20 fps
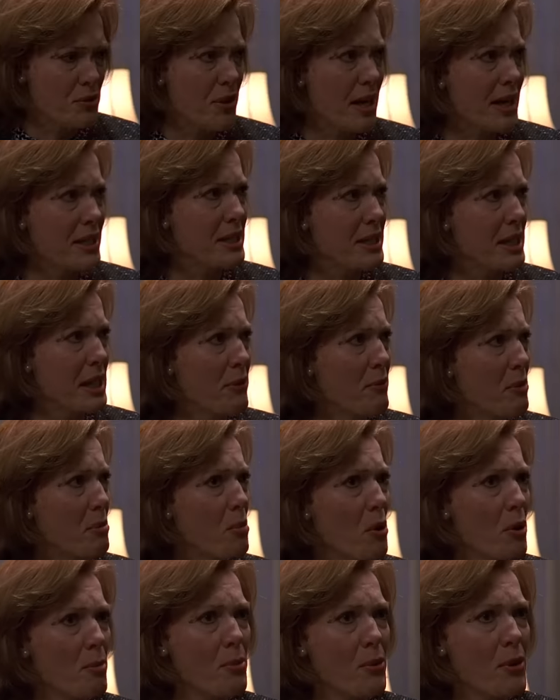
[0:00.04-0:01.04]
and trying to give
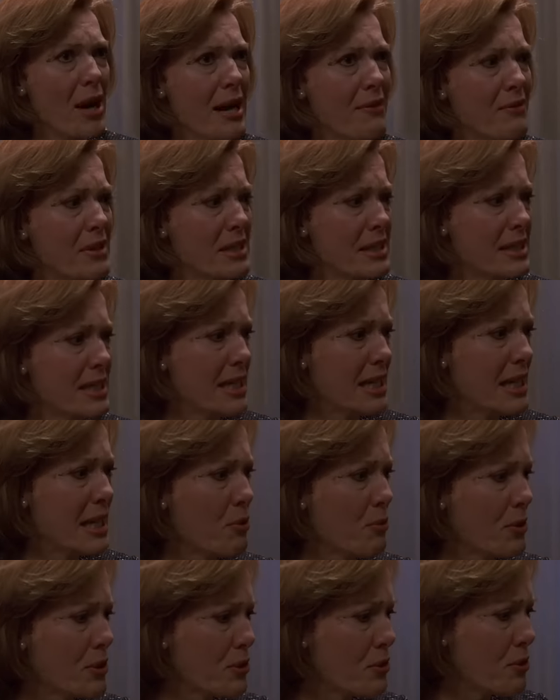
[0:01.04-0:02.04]
him more privacy.
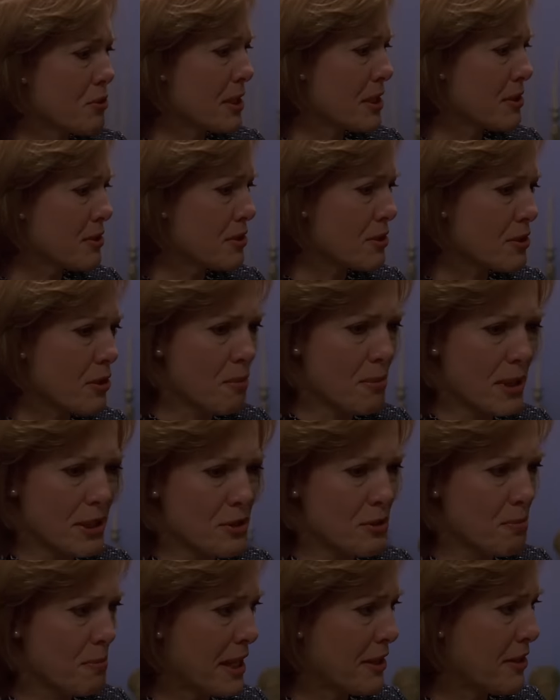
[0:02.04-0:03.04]
He was doing so
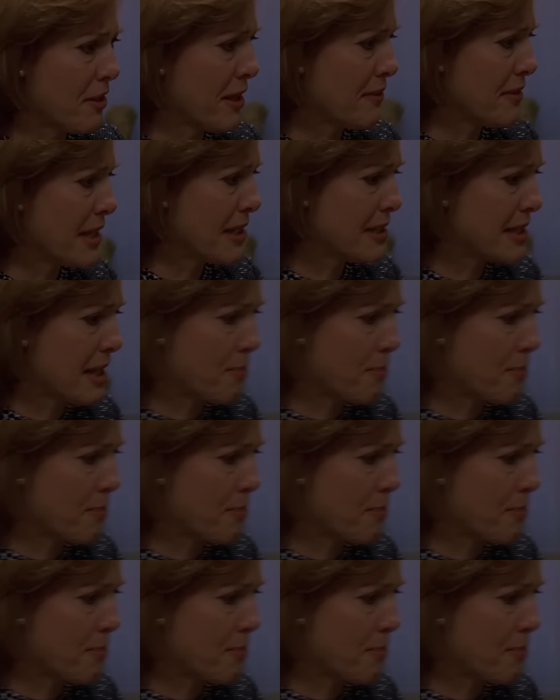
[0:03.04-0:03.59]
much better on the